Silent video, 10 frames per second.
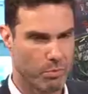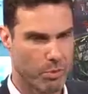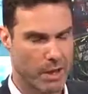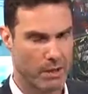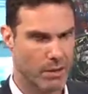
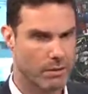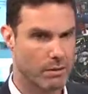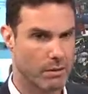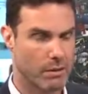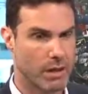Brexit
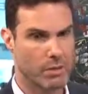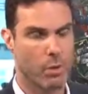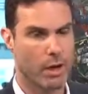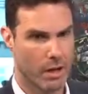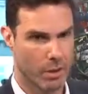is a
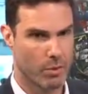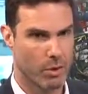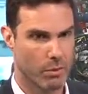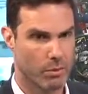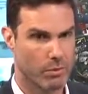wake-up
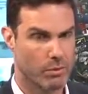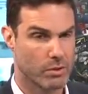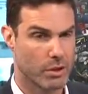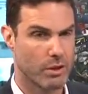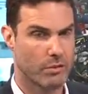call,
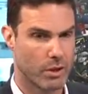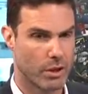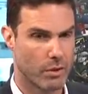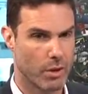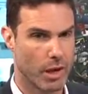certainly for
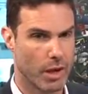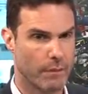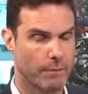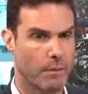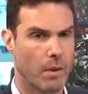the UK.
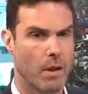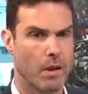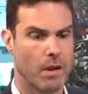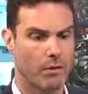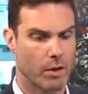
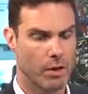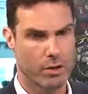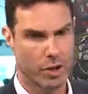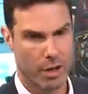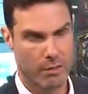If you look at
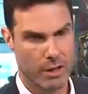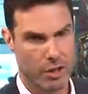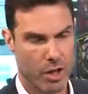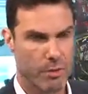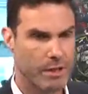Germany,
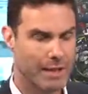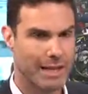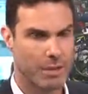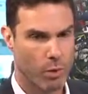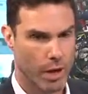Germany's
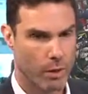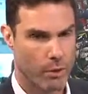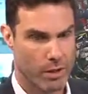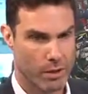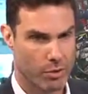led the way
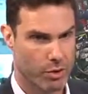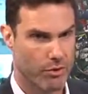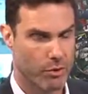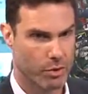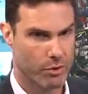with Industry
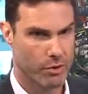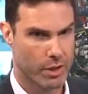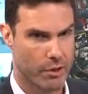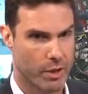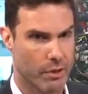
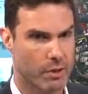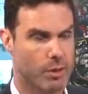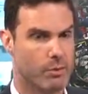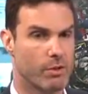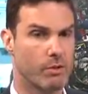4.0 in
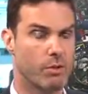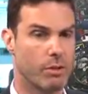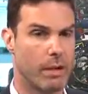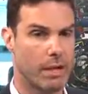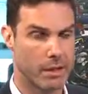terms of
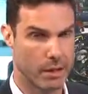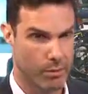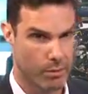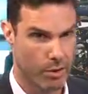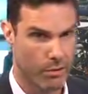automating and
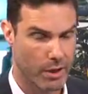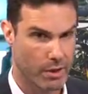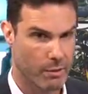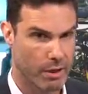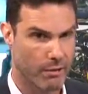improving
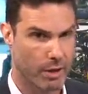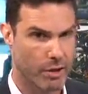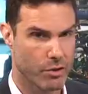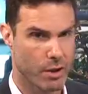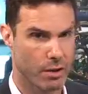its
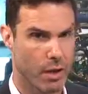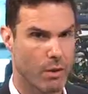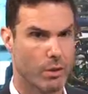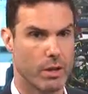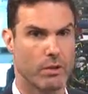manufacturing
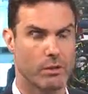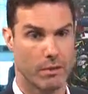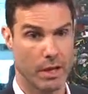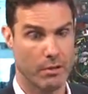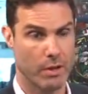with the use of
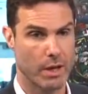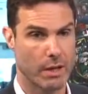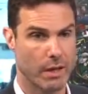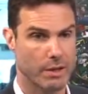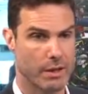data and
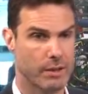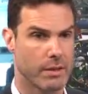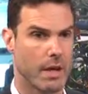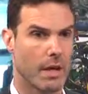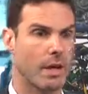analytics.
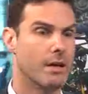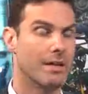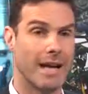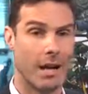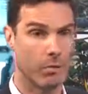
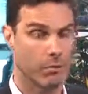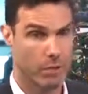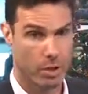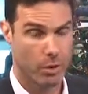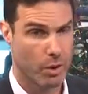Now
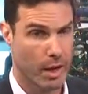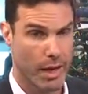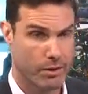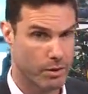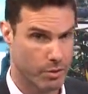the UK
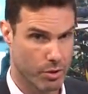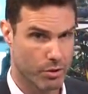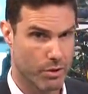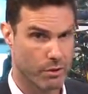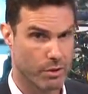has no
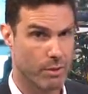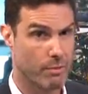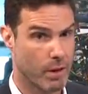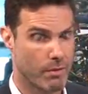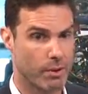choice, in
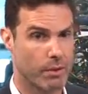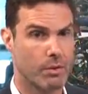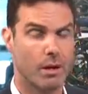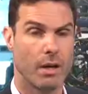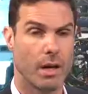my view,
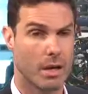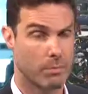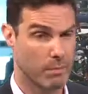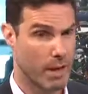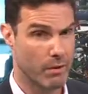and
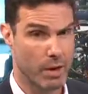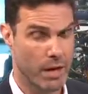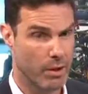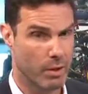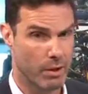
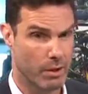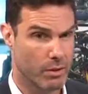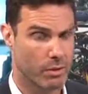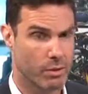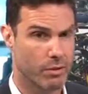anyone
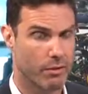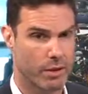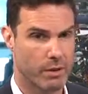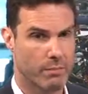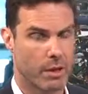also
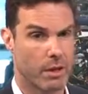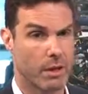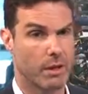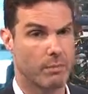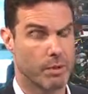affected by the
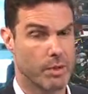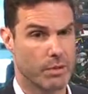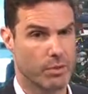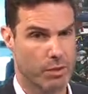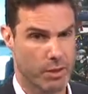
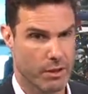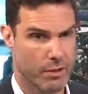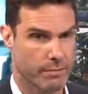potential recession.